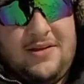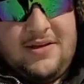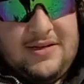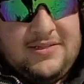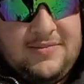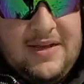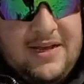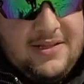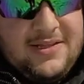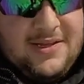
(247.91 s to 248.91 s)
Look at his
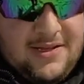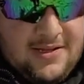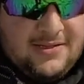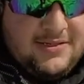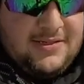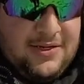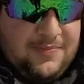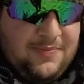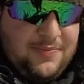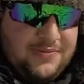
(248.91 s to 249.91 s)
mouth. So
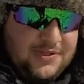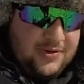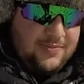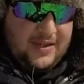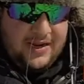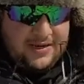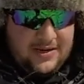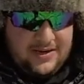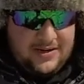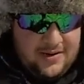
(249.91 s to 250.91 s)
so pink,
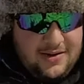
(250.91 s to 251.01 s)
dude.